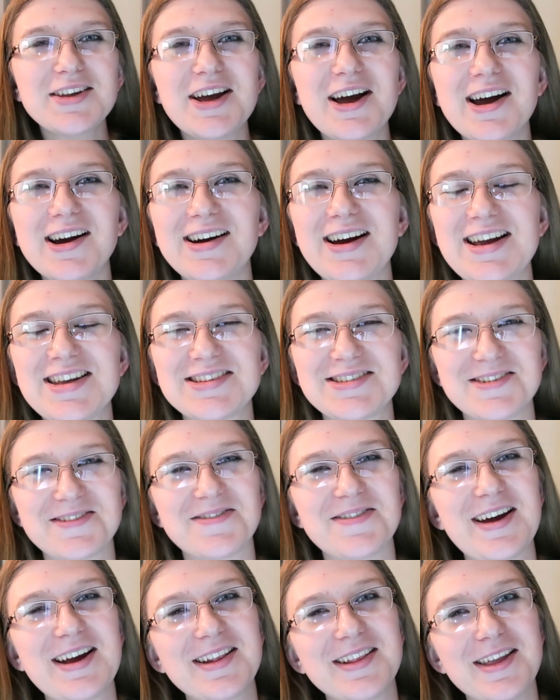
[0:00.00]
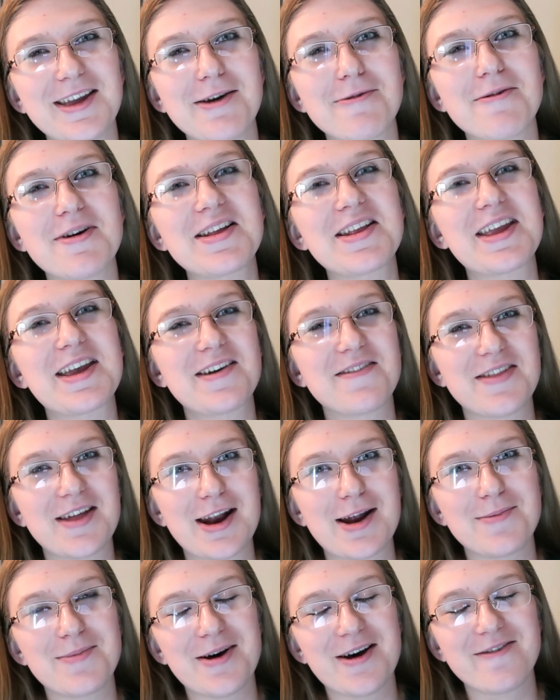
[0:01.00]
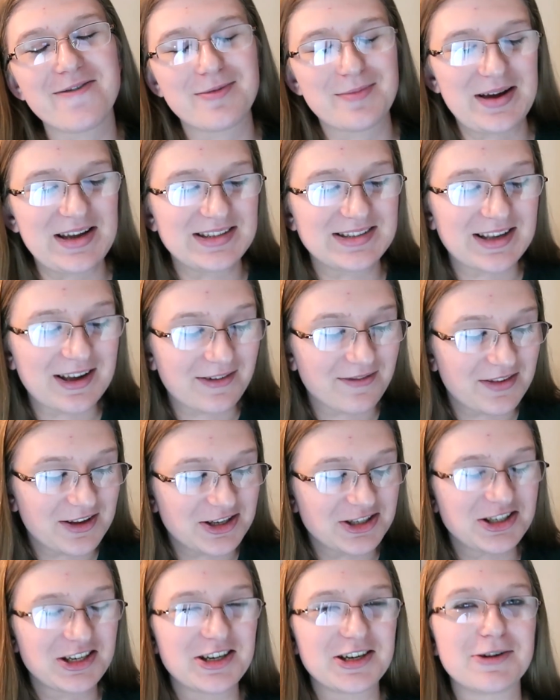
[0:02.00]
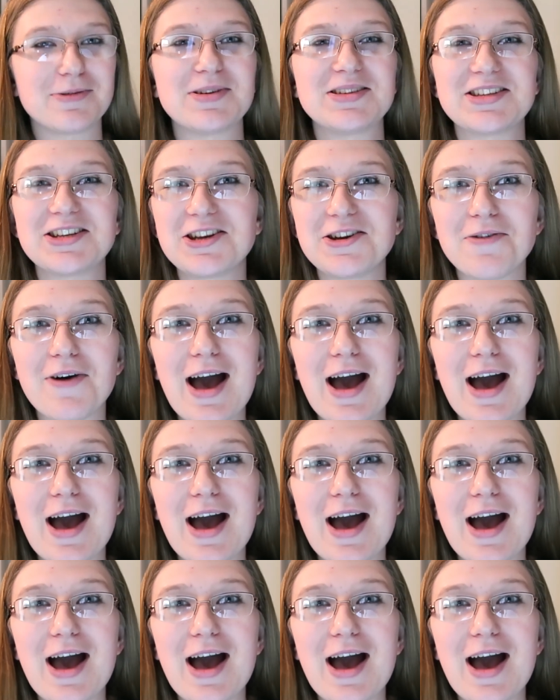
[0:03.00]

All right, so finally, one gift that I bought for myself this year was a new